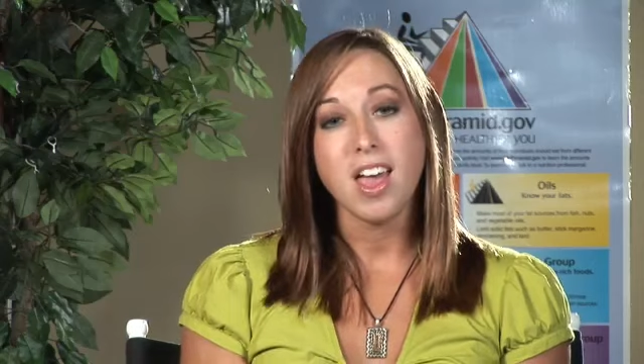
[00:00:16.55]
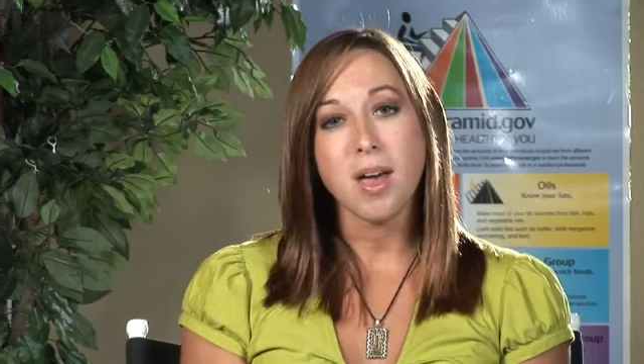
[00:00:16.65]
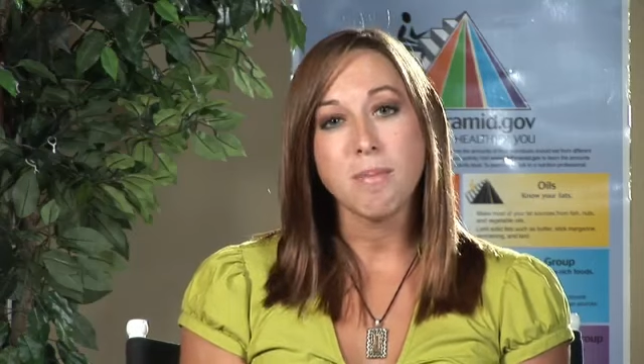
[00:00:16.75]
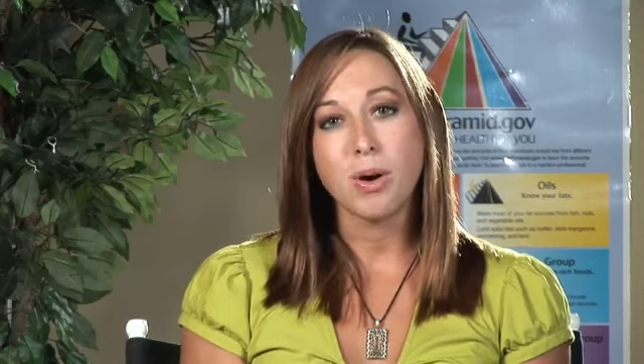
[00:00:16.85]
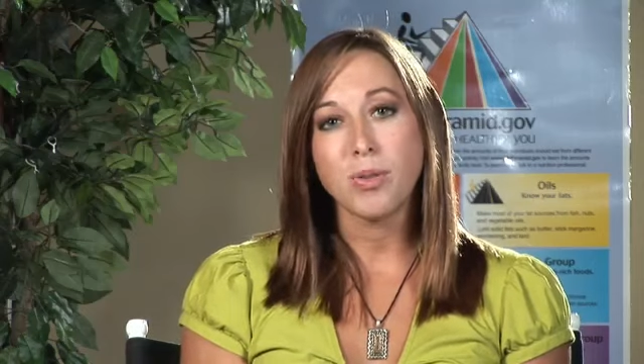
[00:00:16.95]

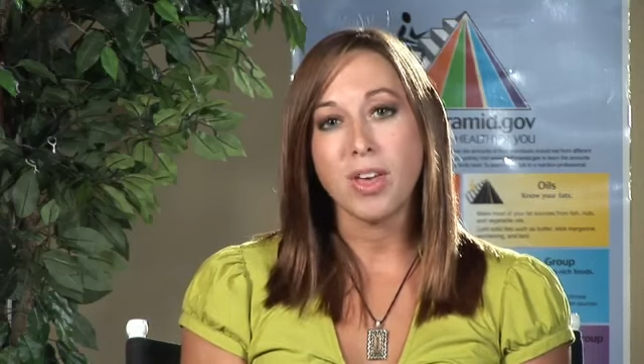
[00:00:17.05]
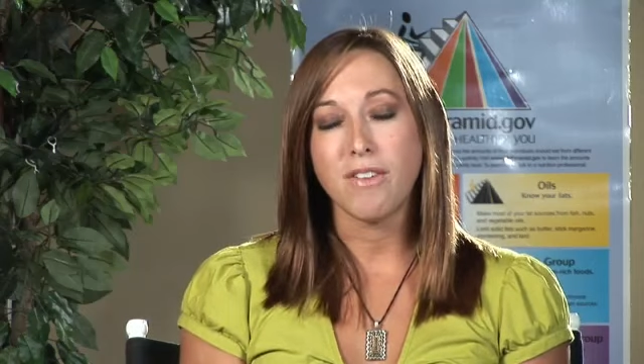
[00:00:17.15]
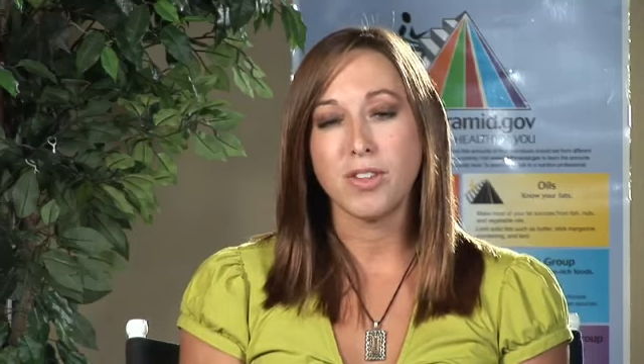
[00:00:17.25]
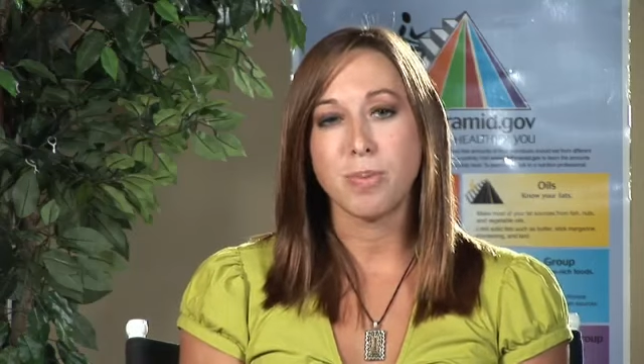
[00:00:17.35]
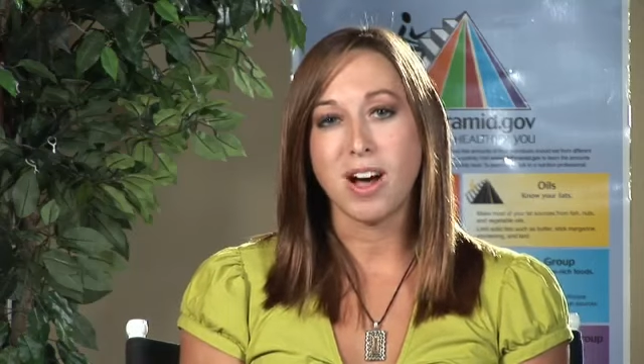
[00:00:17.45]
and both
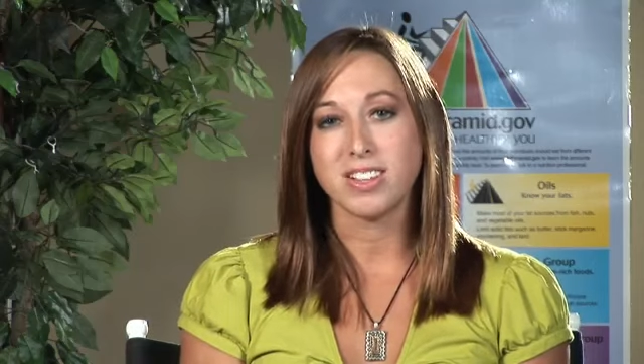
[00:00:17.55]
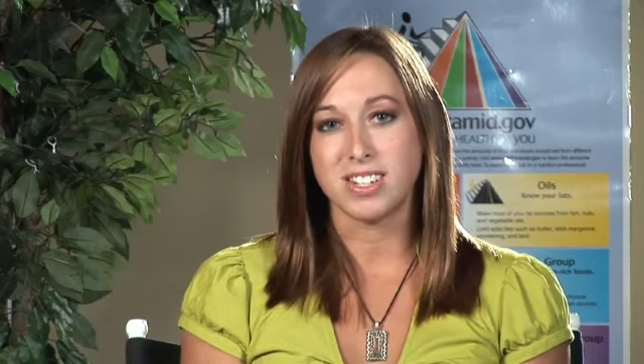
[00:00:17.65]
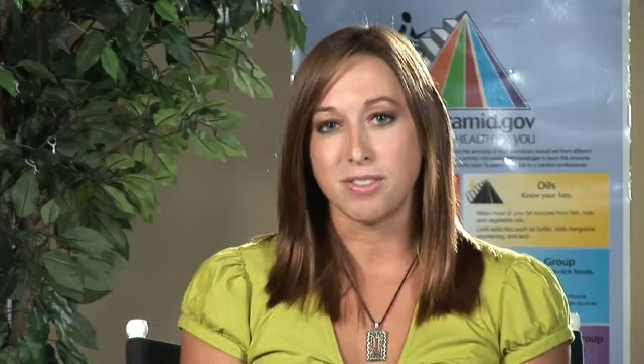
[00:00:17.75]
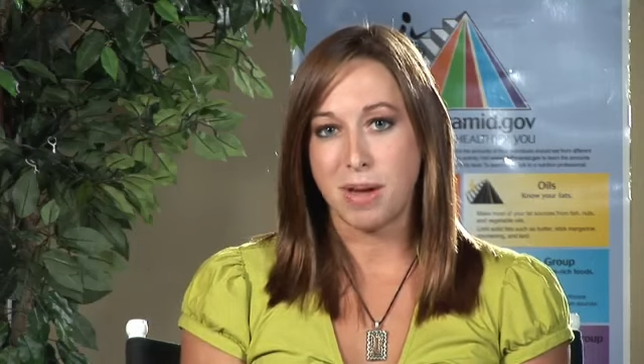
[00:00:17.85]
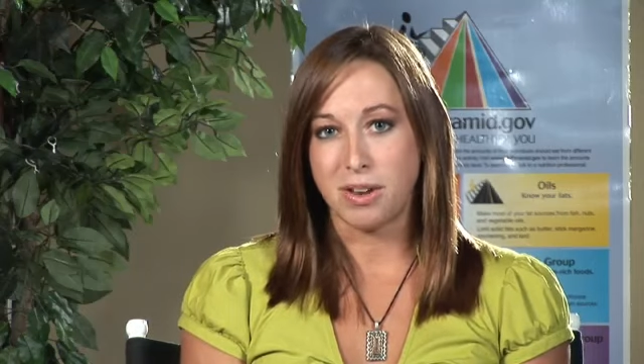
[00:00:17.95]
have their
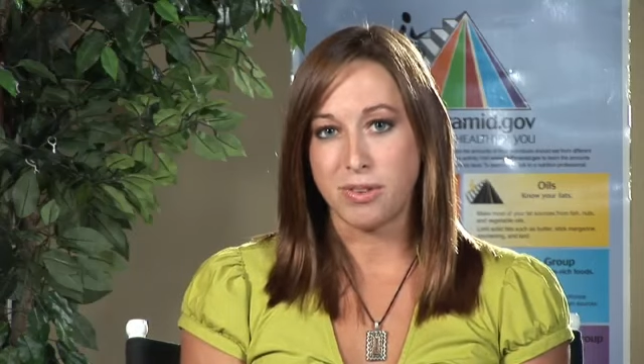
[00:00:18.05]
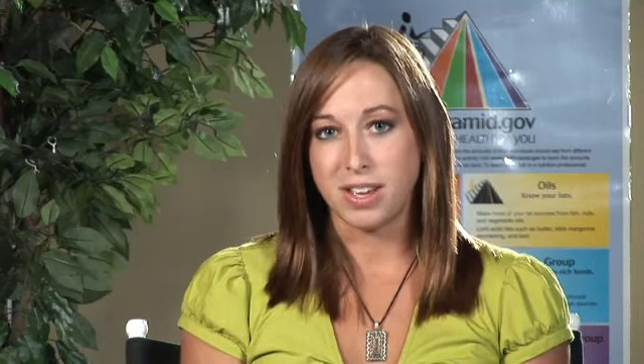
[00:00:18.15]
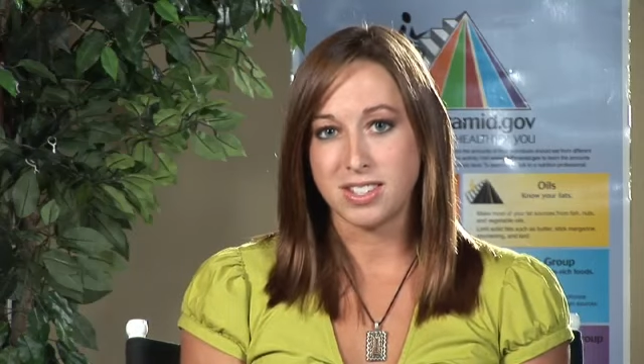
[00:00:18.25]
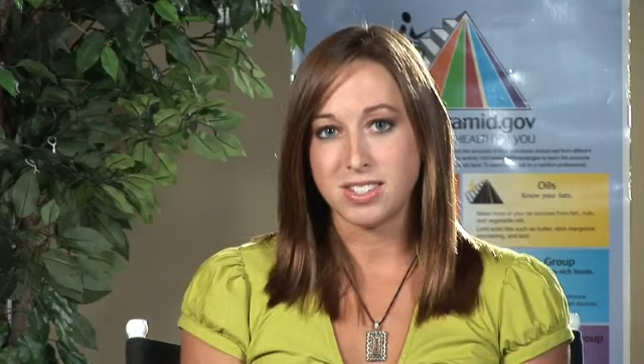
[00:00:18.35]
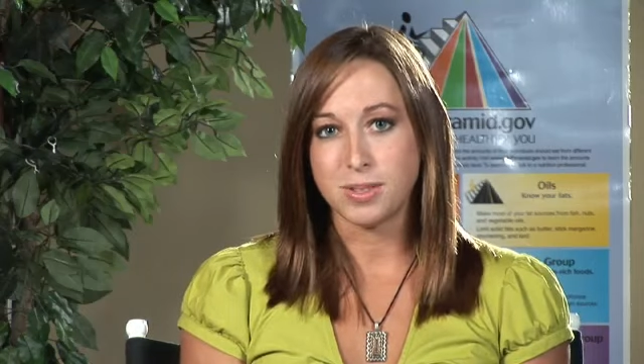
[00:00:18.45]
positive
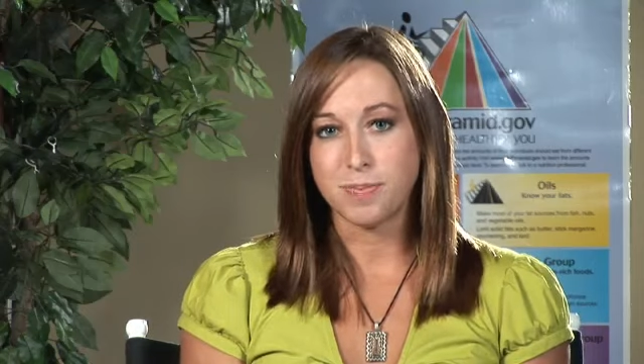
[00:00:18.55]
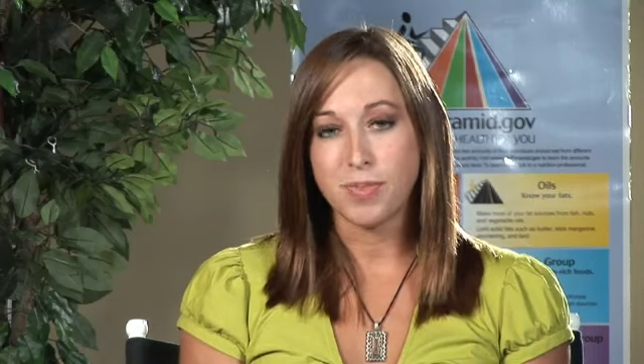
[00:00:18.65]
benefits.